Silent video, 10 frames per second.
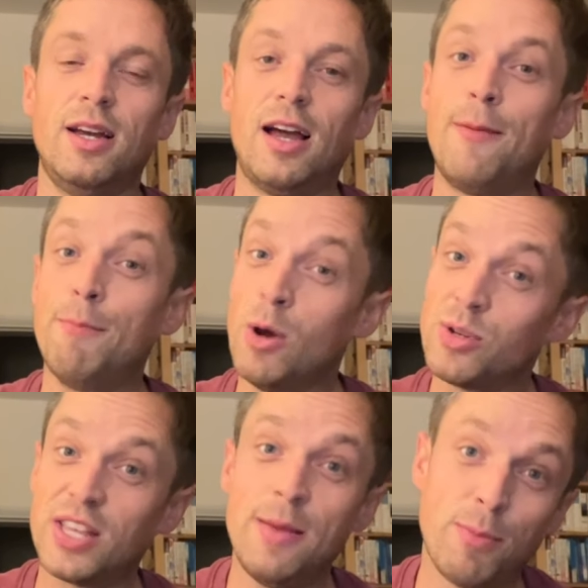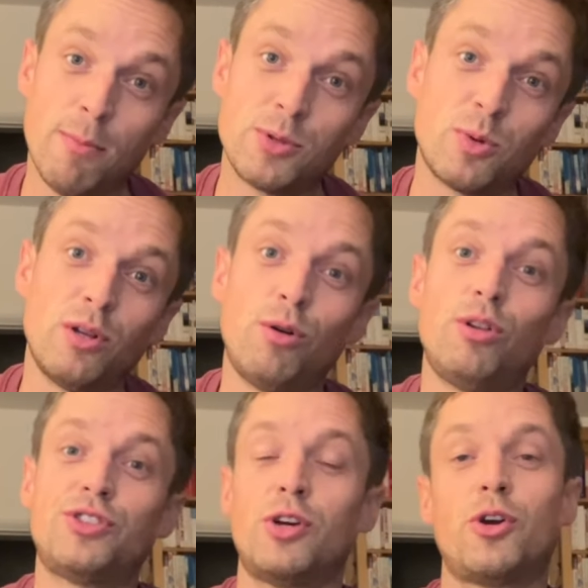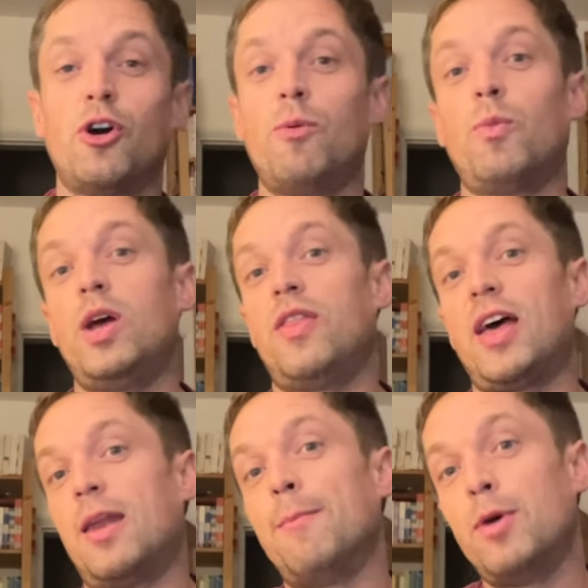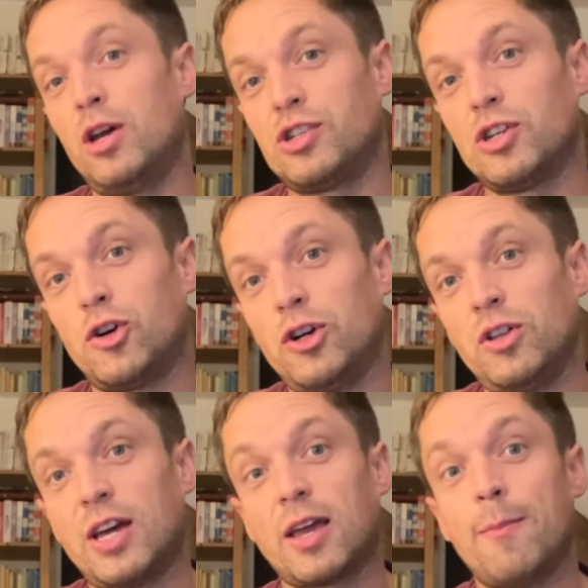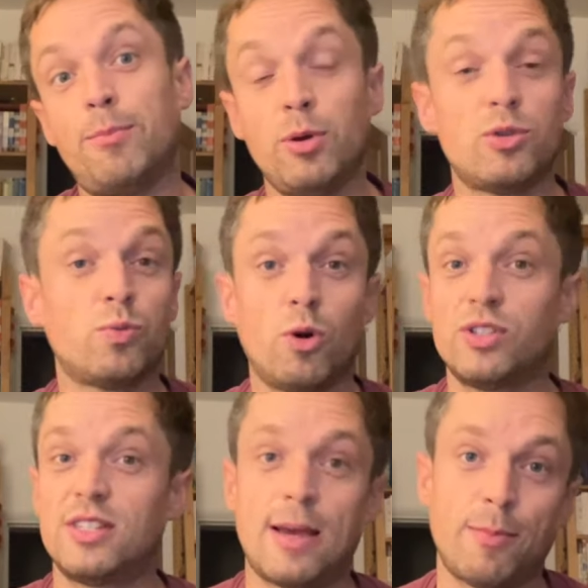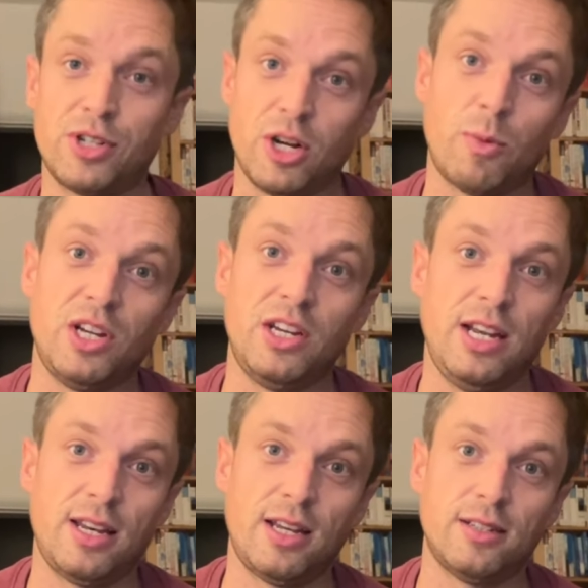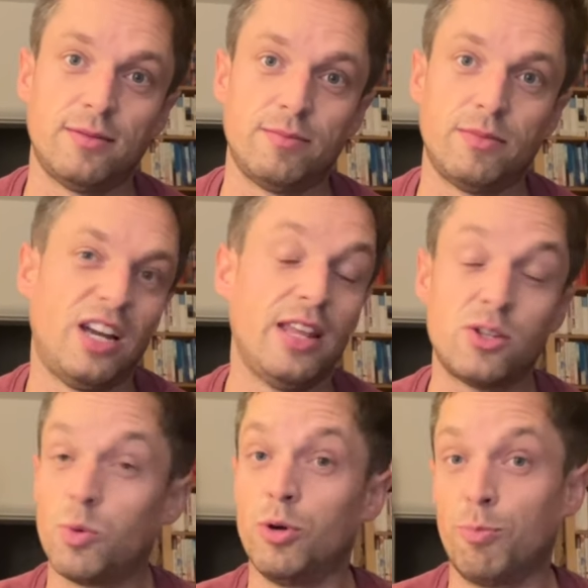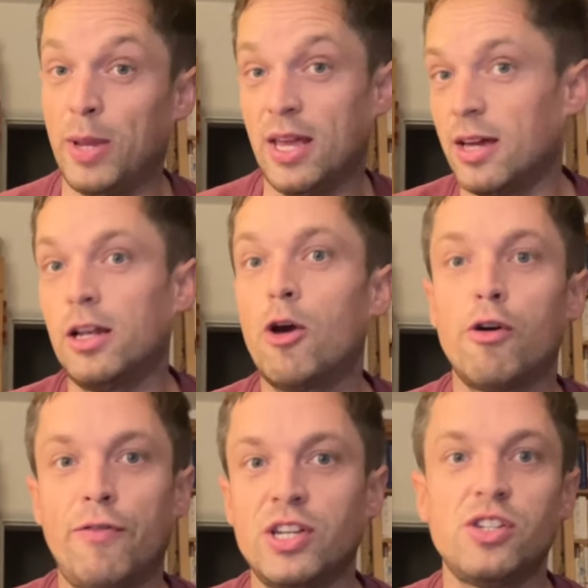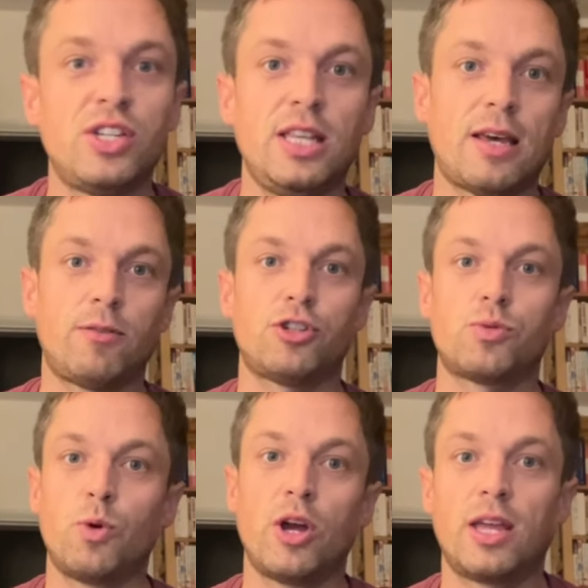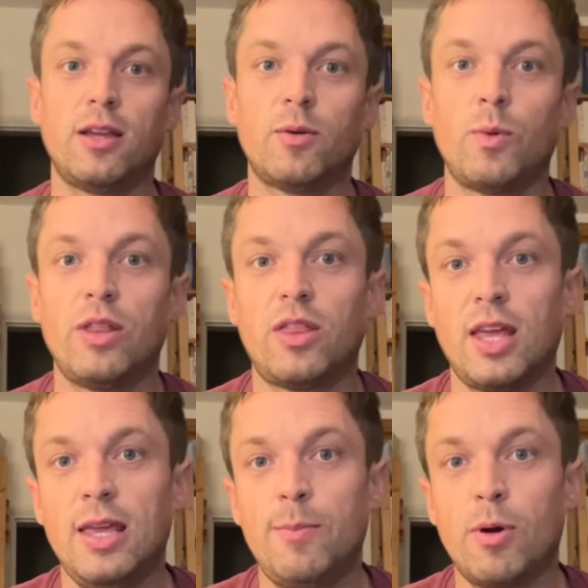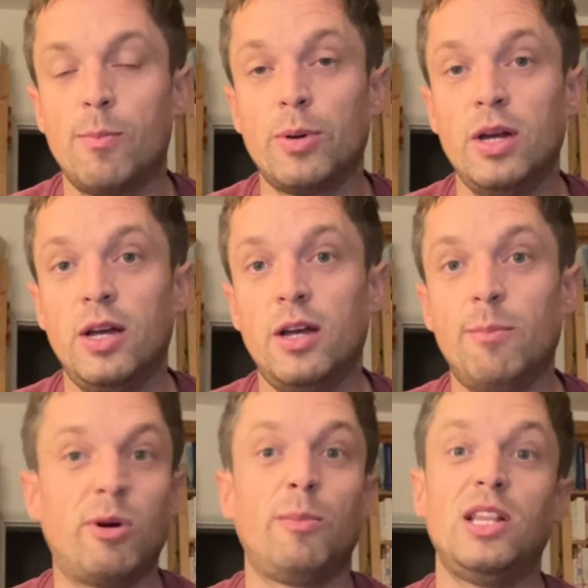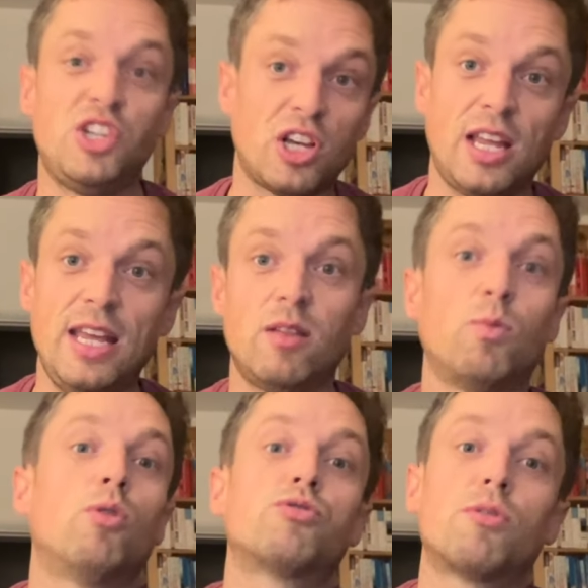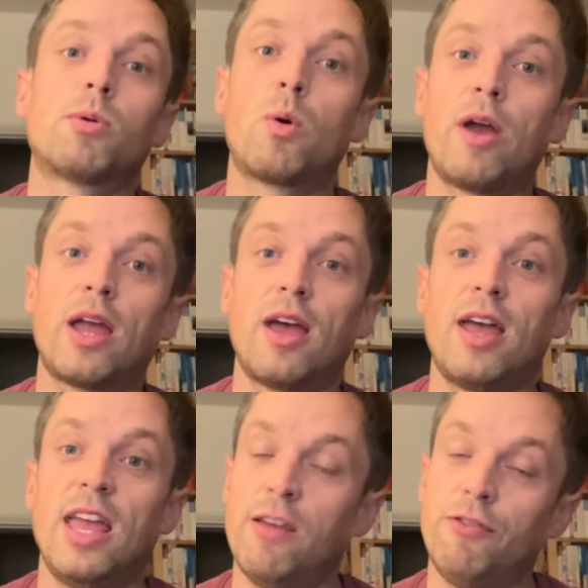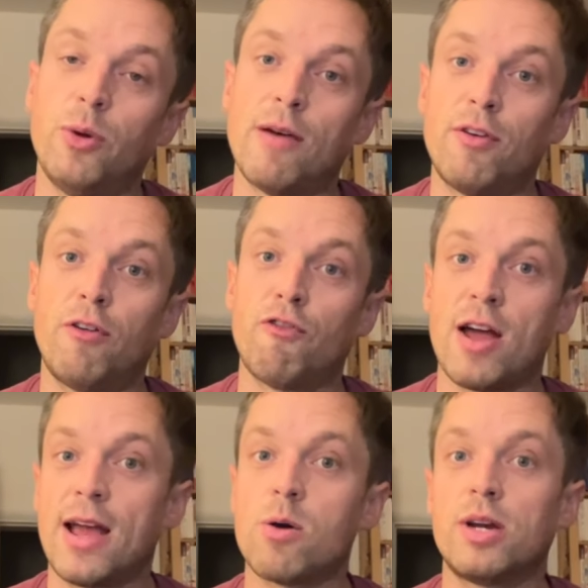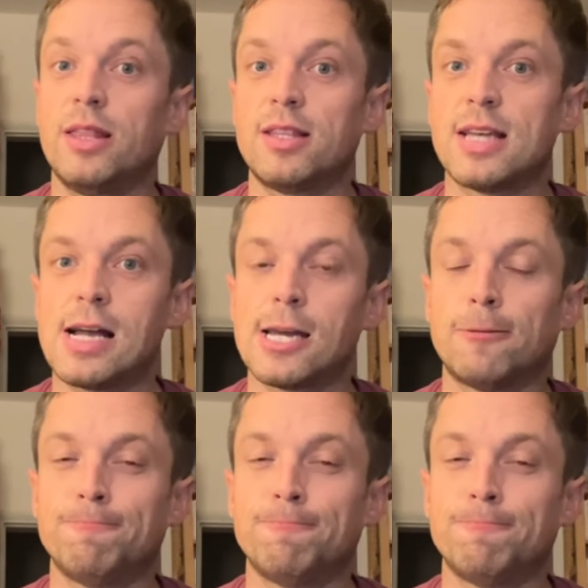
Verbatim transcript: And most heat pumps will also come with an immersion coil that can boost water temperature when you need it. And this would be at a lower efficiency than just working with the heat pump, but it means you can heat the water up quicker if you ever ran out in the tank.